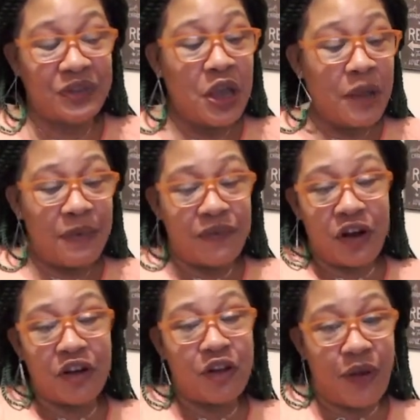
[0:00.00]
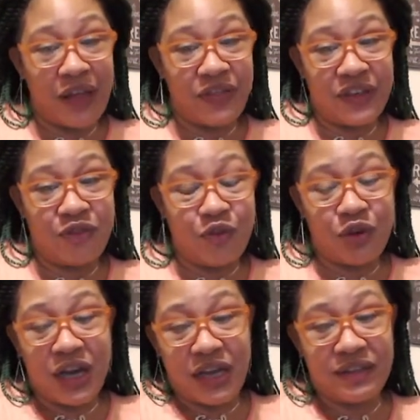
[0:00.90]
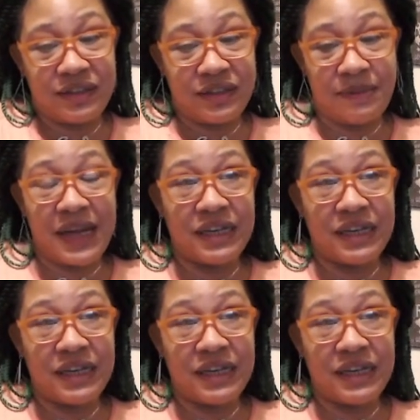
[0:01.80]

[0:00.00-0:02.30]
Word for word: But Virgo, I think you cutting somebody